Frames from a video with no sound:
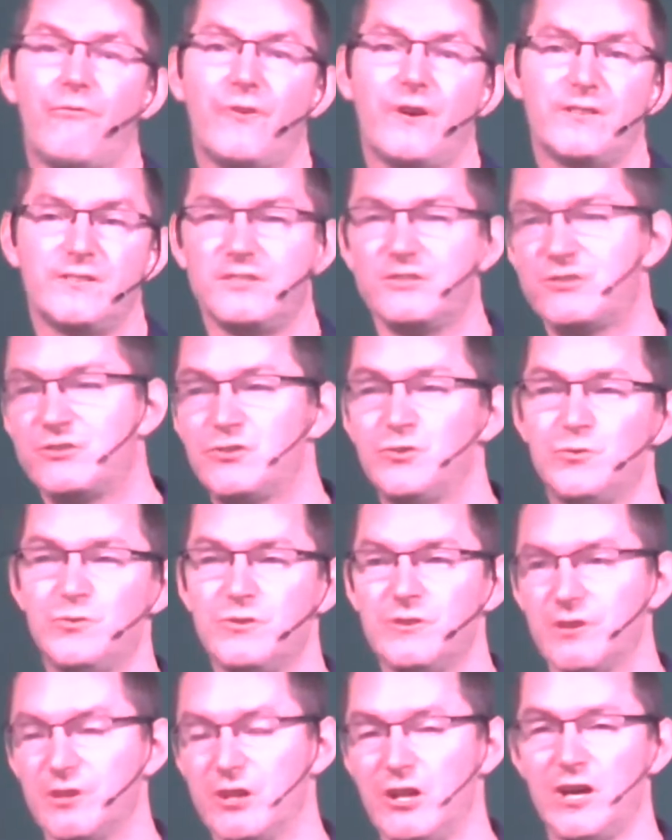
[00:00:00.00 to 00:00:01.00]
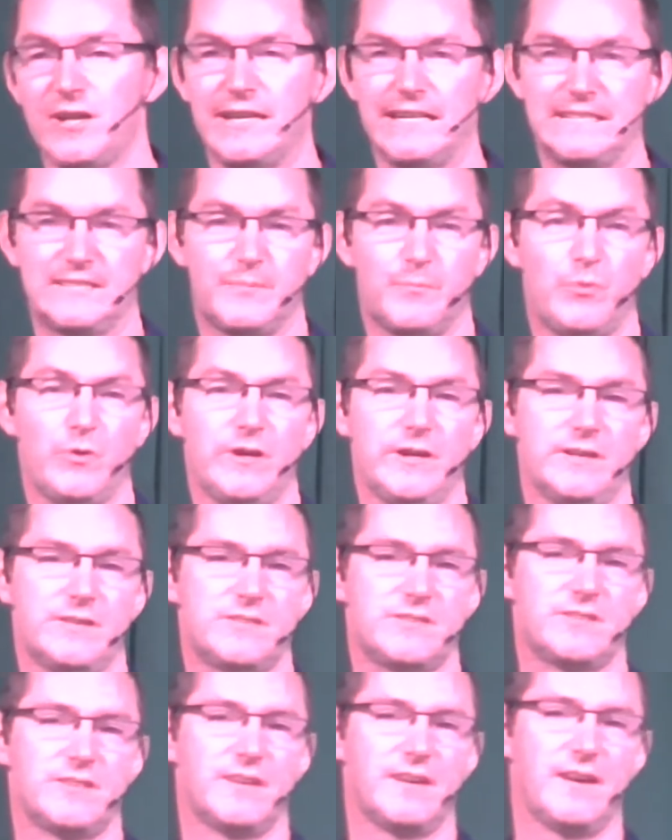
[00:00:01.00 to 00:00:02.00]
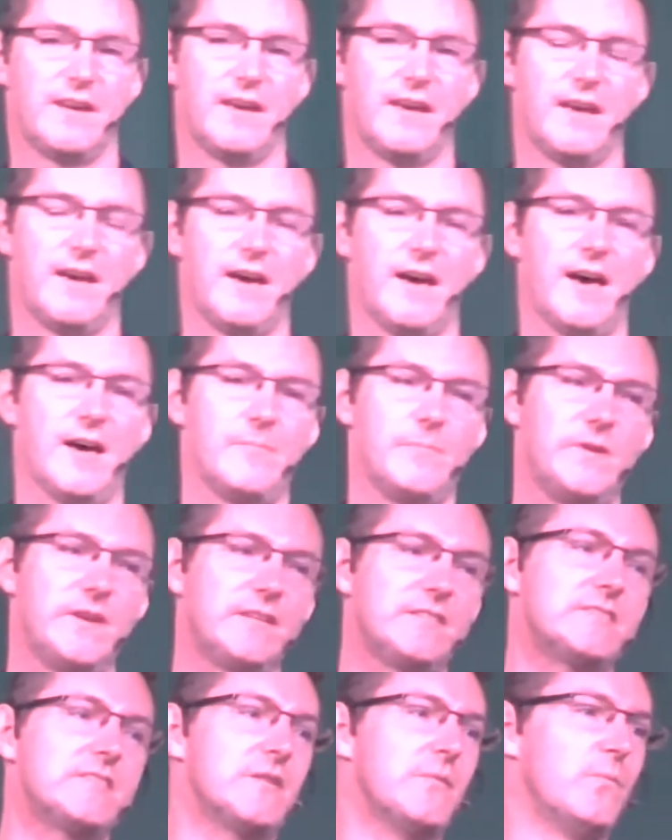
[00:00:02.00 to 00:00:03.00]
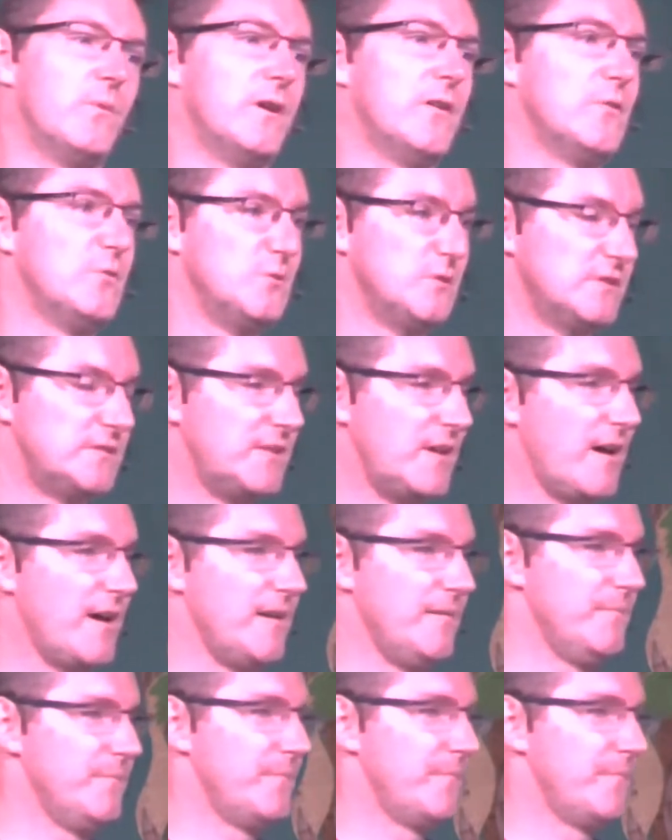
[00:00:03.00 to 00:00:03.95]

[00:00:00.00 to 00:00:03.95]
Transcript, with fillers: as a student learning to preach, and being somewhere all the time,